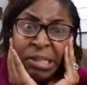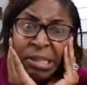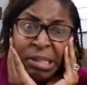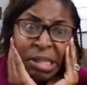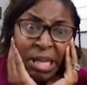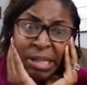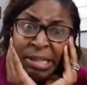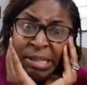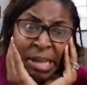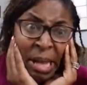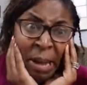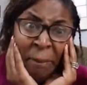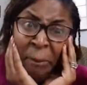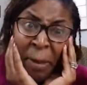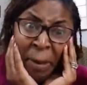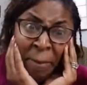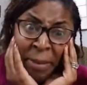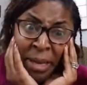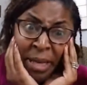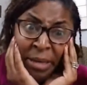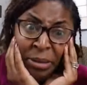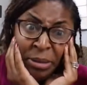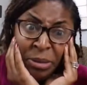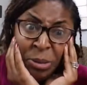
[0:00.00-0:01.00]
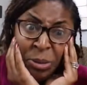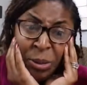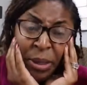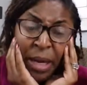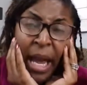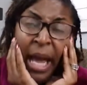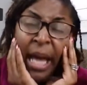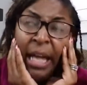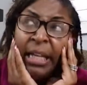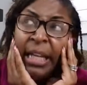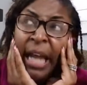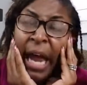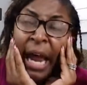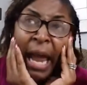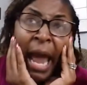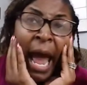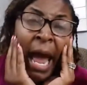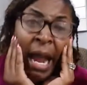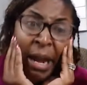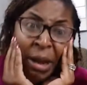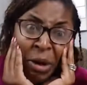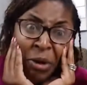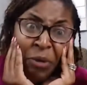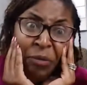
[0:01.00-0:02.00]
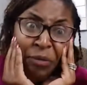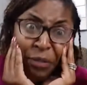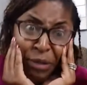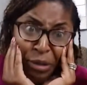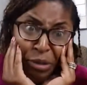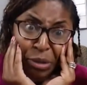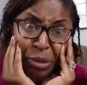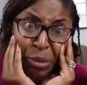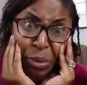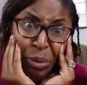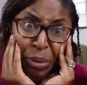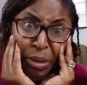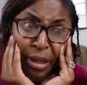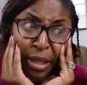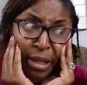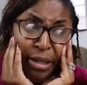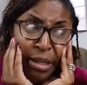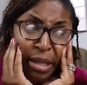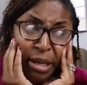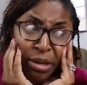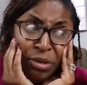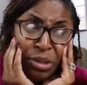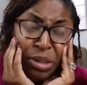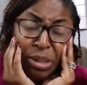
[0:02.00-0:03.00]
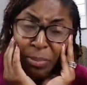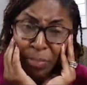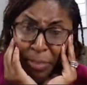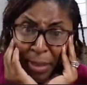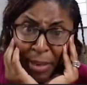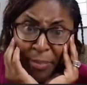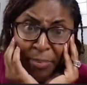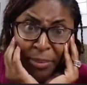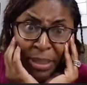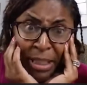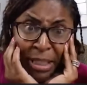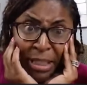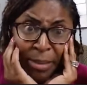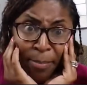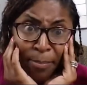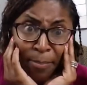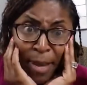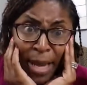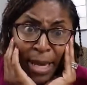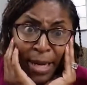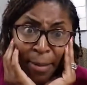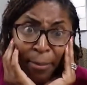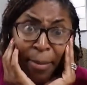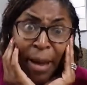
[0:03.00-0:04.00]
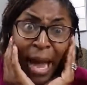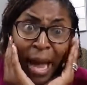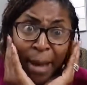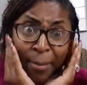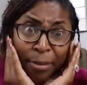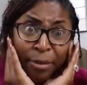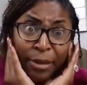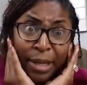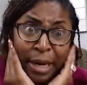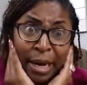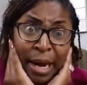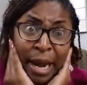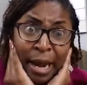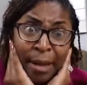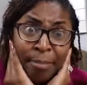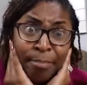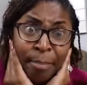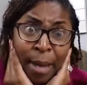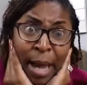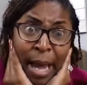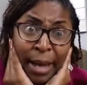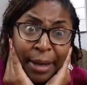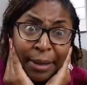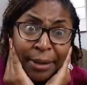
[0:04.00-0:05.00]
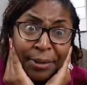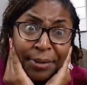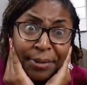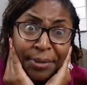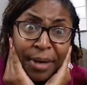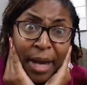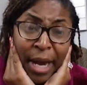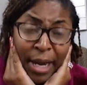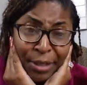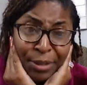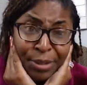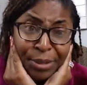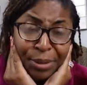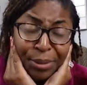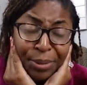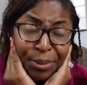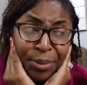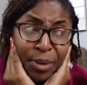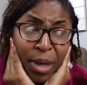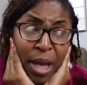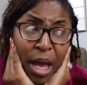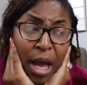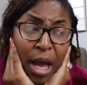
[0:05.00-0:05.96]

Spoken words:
that's not my ministry. Like, I know for sure that there's some people in the Bible that I admire. I do.